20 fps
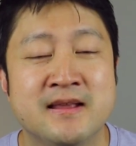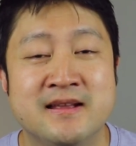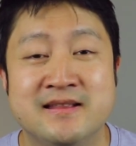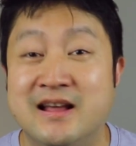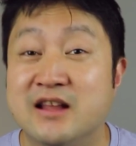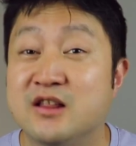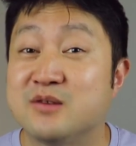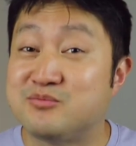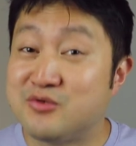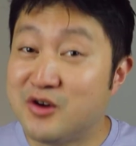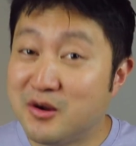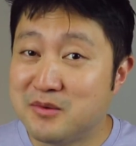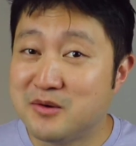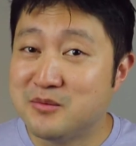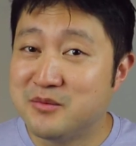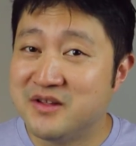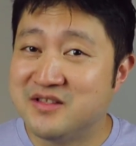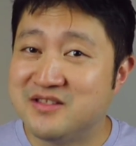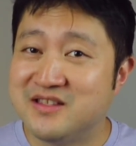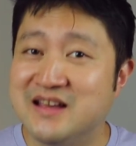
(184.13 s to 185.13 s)
Now, the
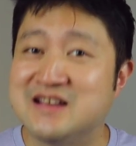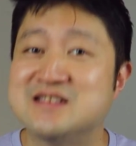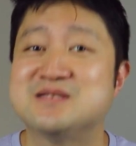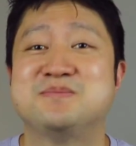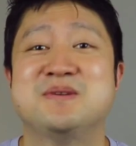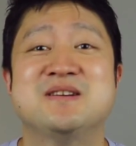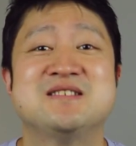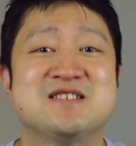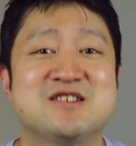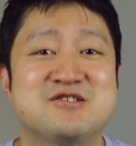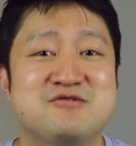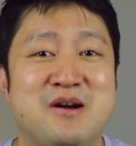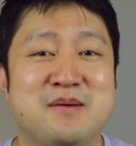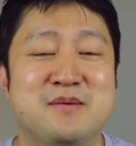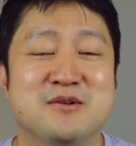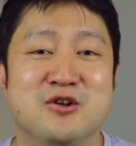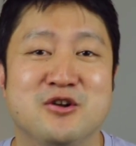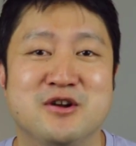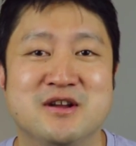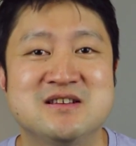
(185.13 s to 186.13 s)
problem with explicit
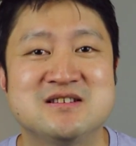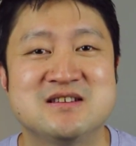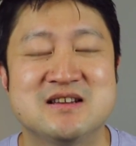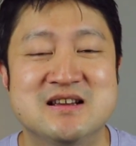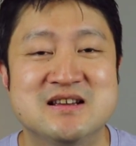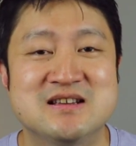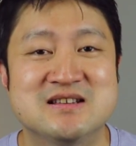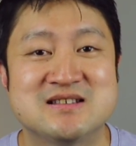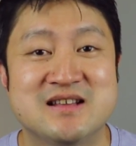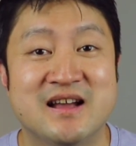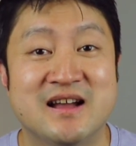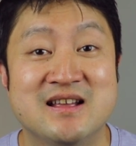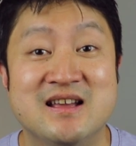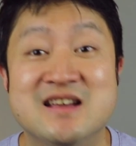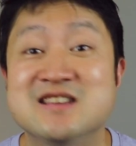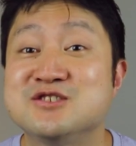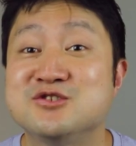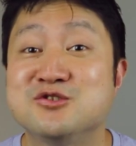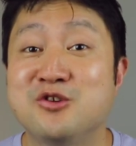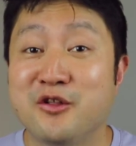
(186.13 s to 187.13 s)
grammar knowledge is that
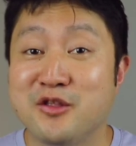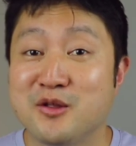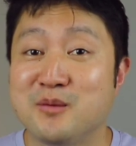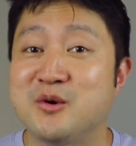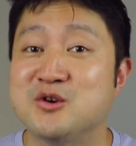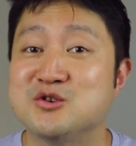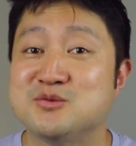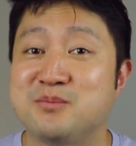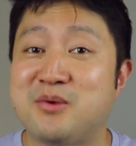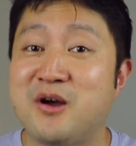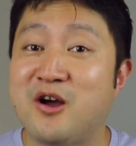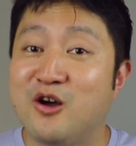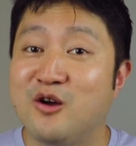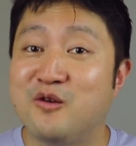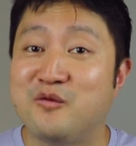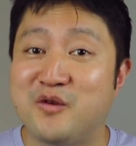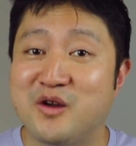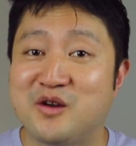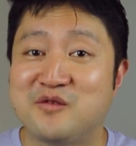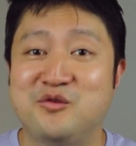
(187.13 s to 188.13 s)
it's not the most
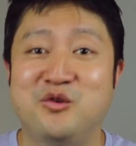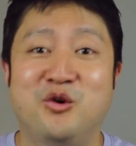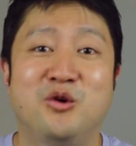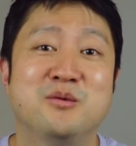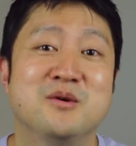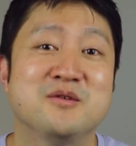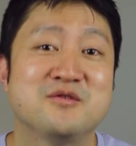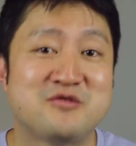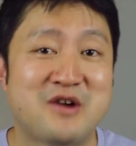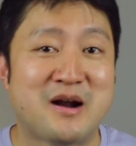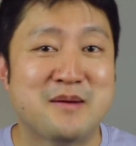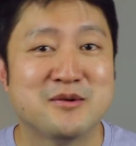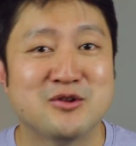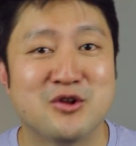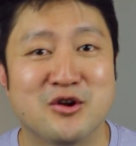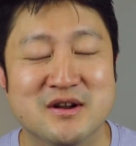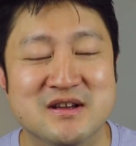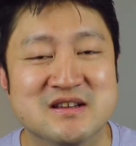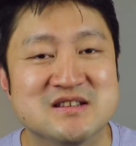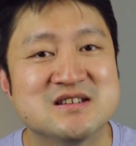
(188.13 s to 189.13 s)
perfect form of grammar
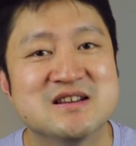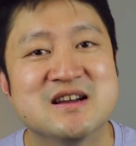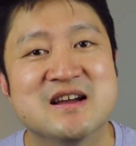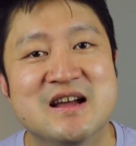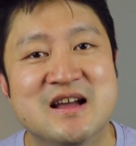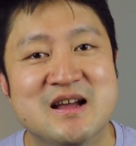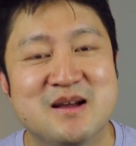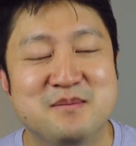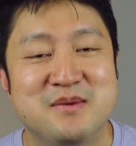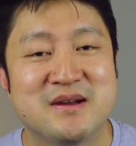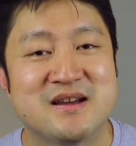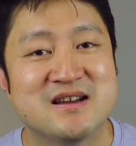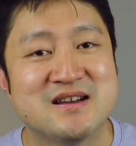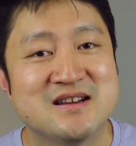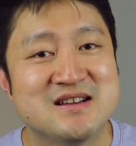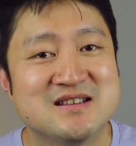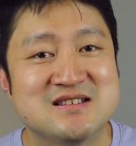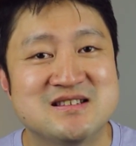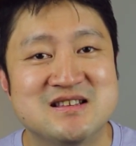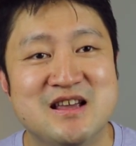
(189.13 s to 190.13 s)
knowledge,
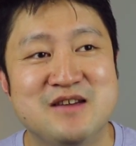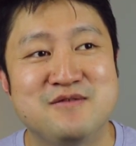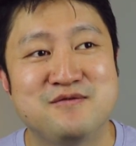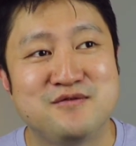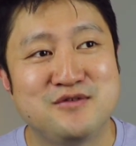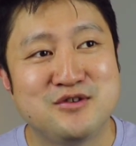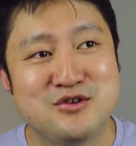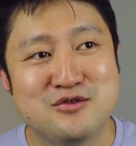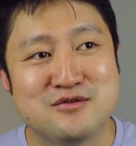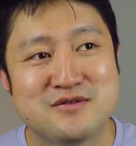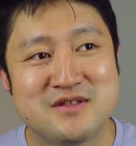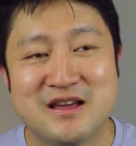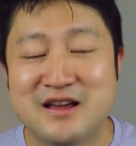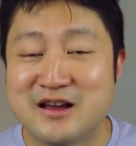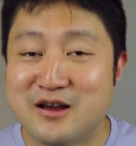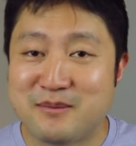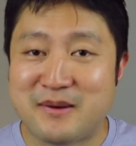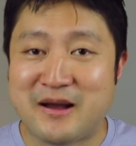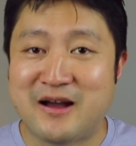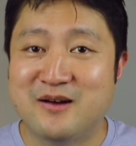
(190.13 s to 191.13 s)
because if you
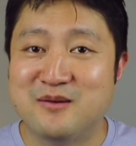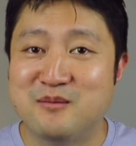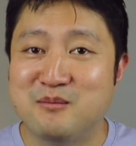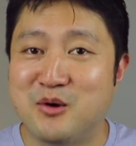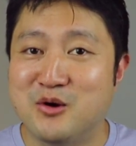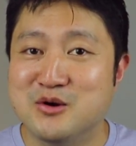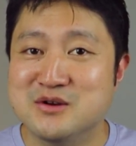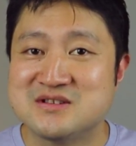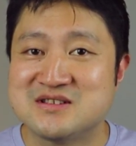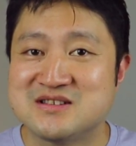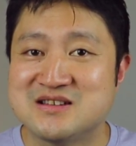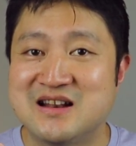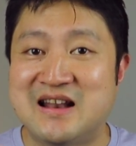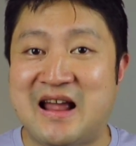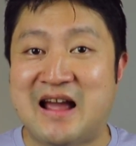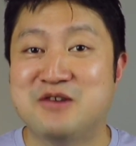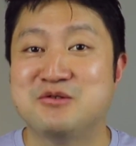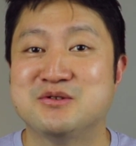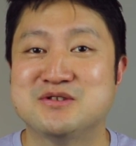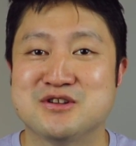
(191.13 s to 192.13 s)
think about most
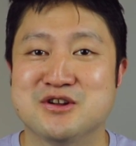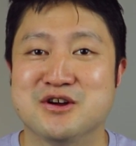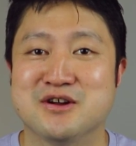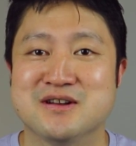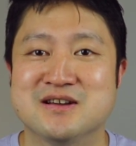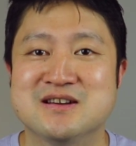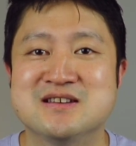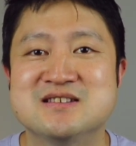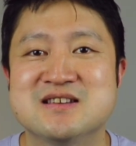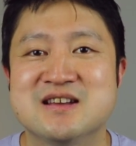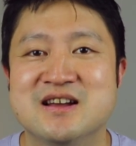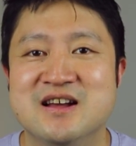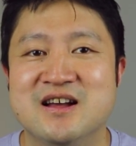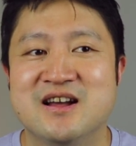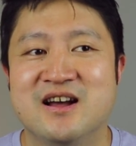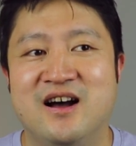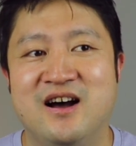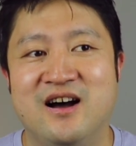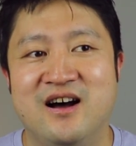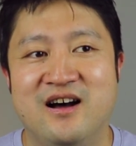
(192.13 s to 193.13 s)
language learners,
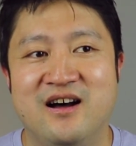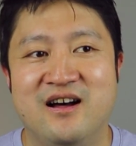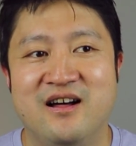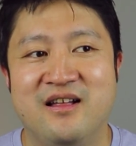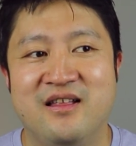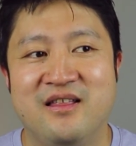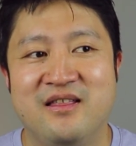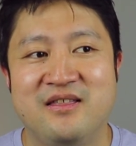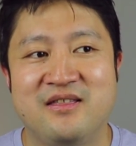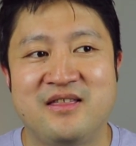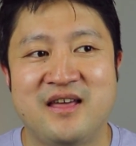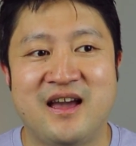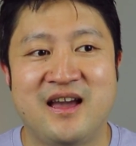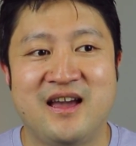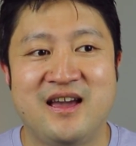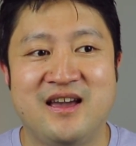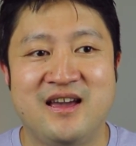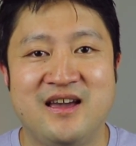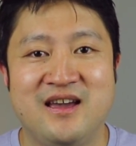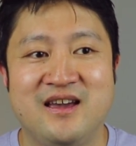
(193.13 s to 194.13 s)

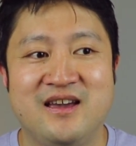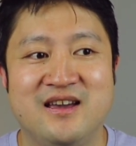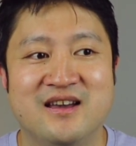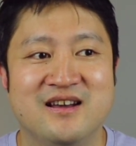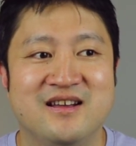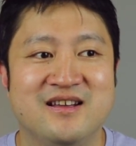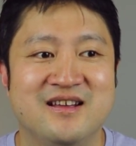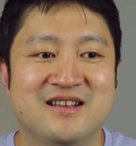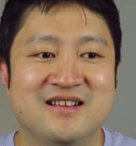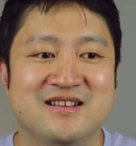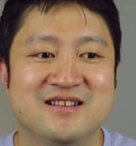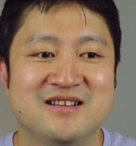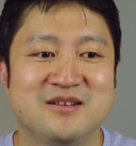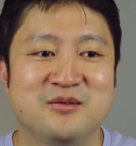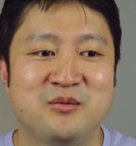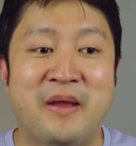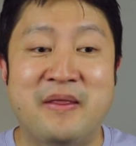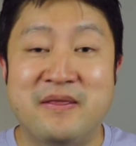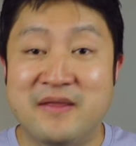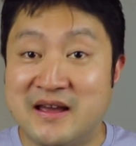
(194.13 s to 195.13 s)

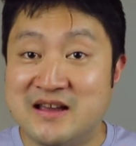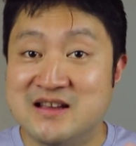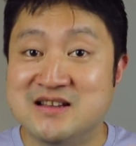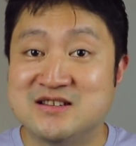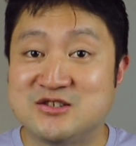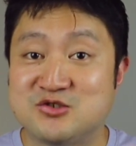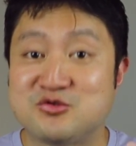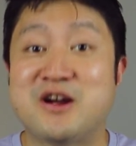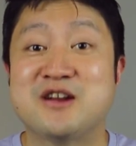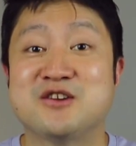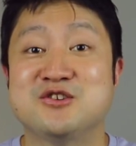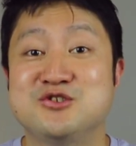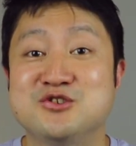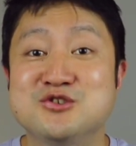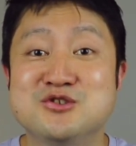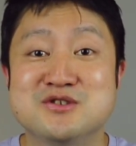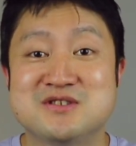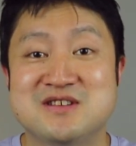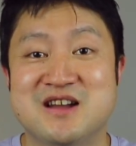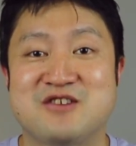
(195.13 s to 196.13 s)
when they try to
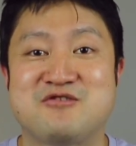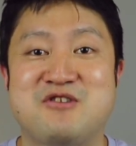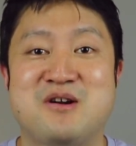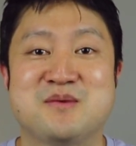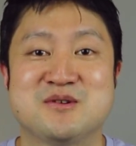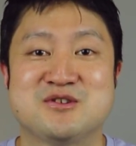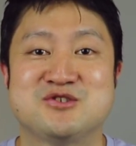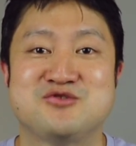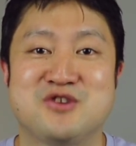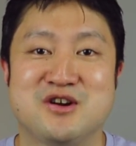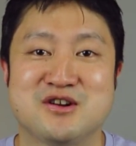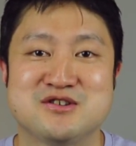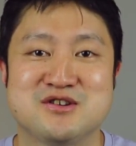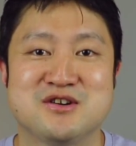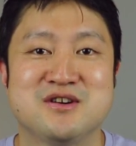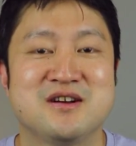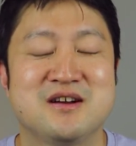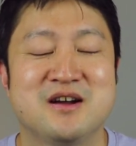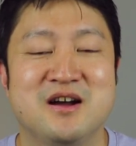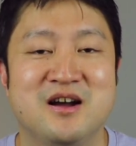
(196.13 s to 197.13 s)
use that grammar
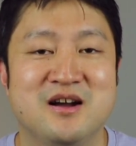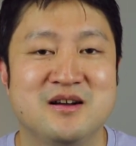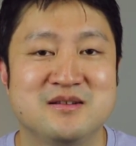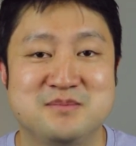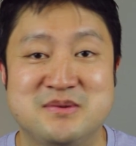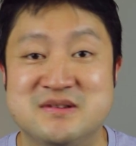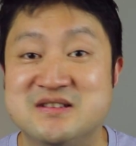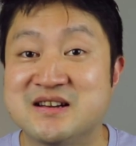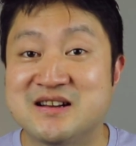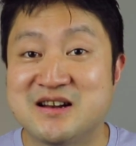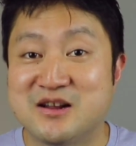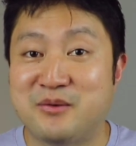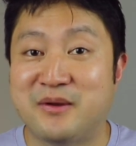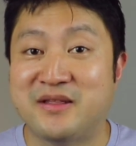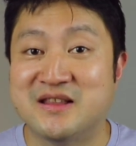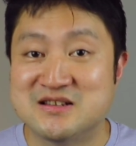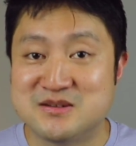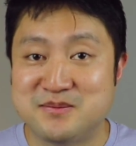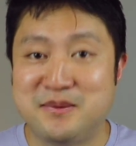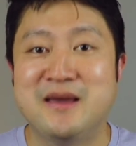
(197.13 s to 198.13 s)
structure, particularly when
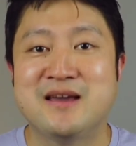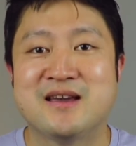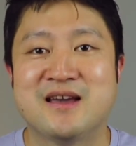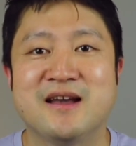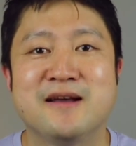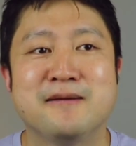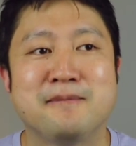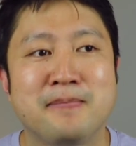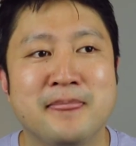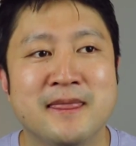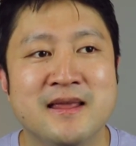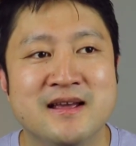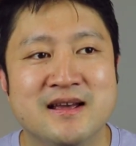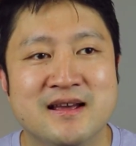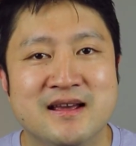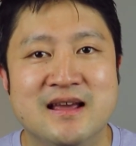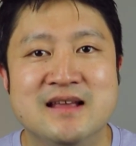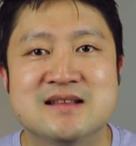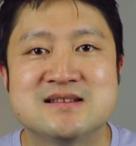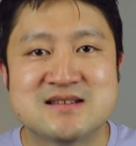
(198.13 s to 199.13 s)
they're speaking,
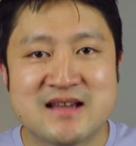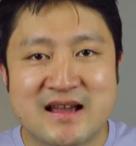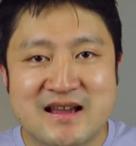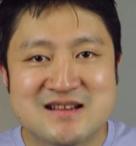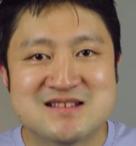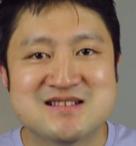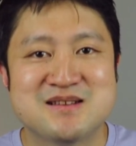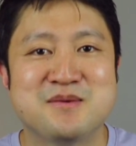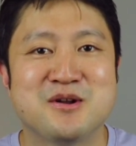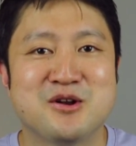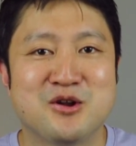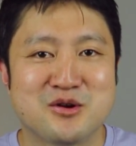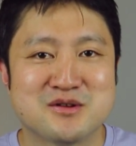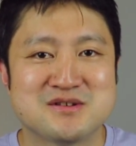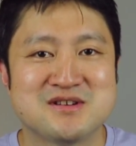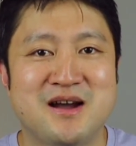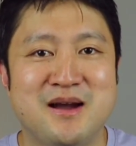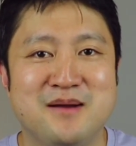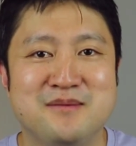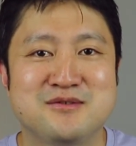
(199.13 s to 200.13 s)
it takes them a lot of
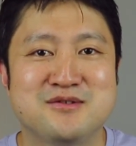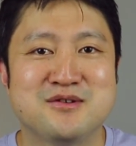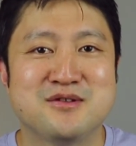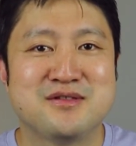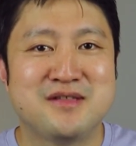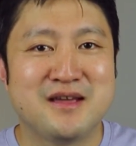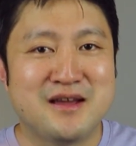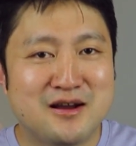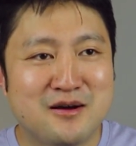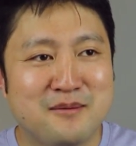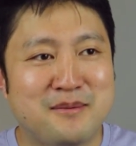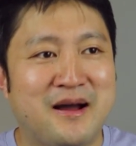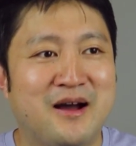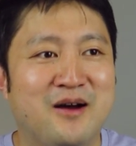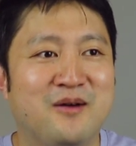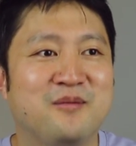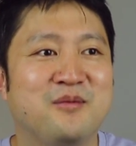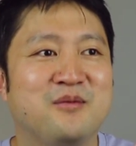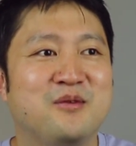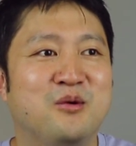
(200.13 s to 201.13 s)
time to think
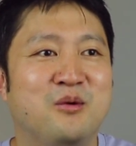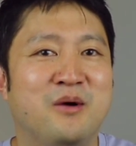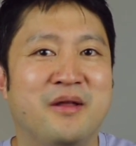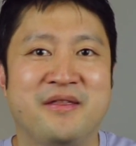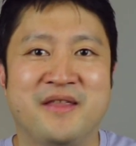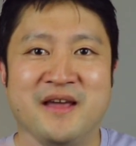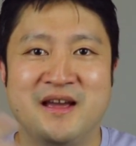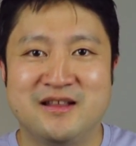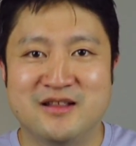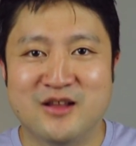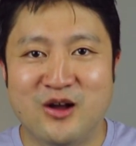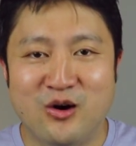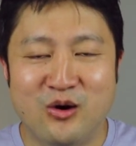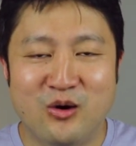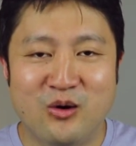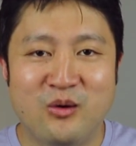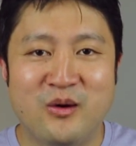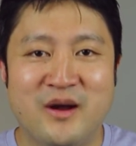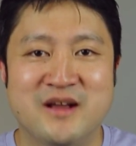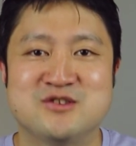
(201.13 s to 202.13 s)
about what they
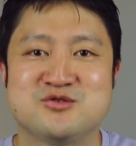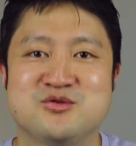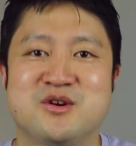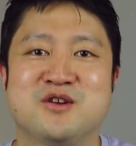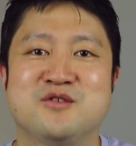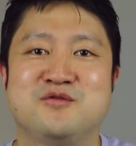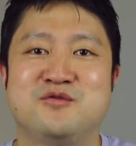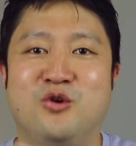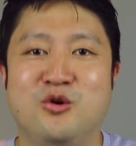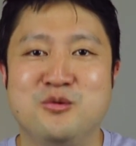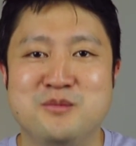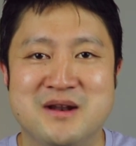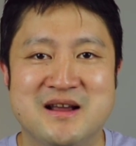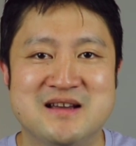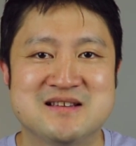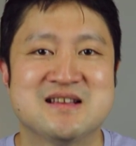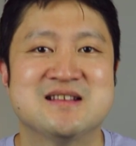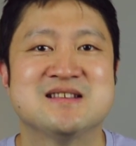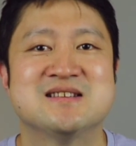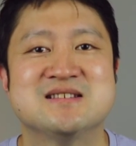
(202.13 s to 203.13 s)
know and try to
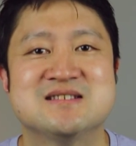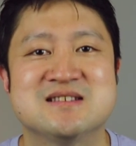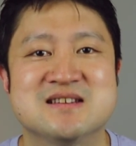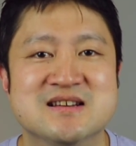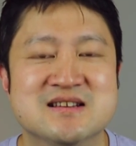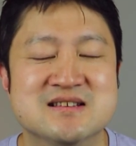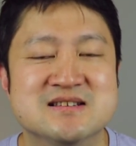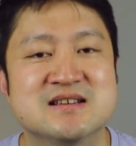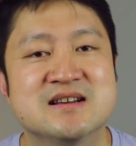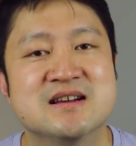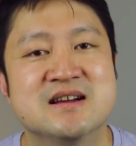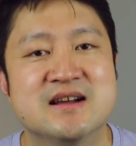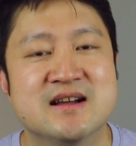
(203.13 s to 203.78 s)
formulate sentences,